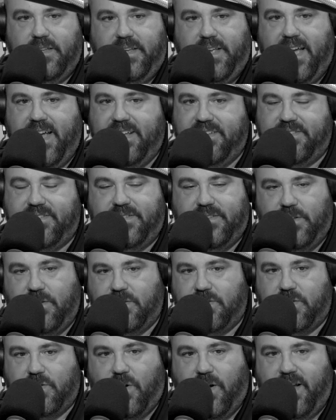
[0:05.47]
Yes,
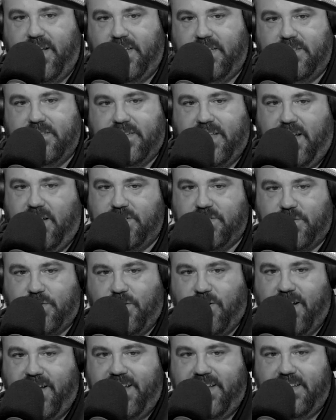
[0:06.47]
looks great. Sounds
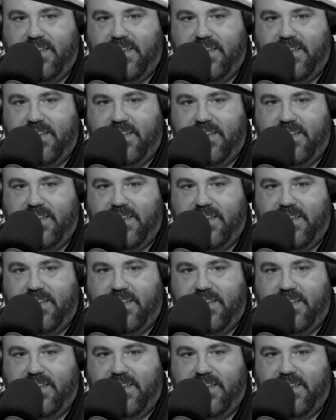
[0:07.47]
great.